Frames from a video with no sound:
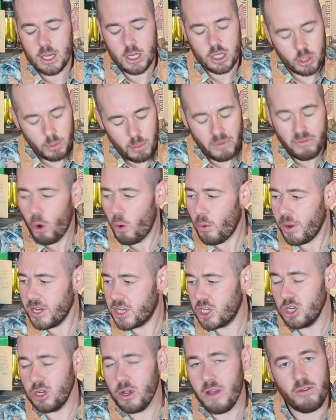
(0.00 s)
So before we
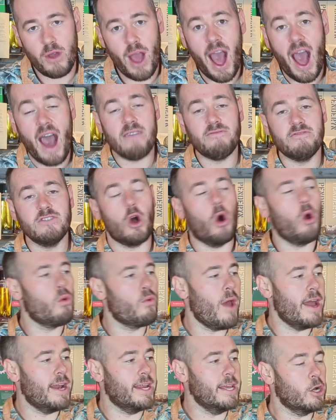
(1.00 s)
do, if you haven't
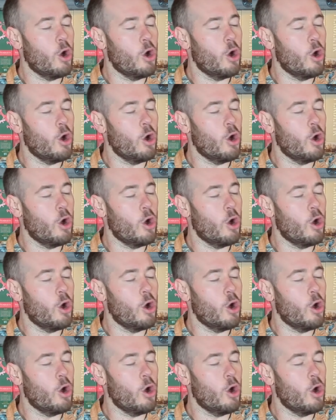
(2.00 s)
already,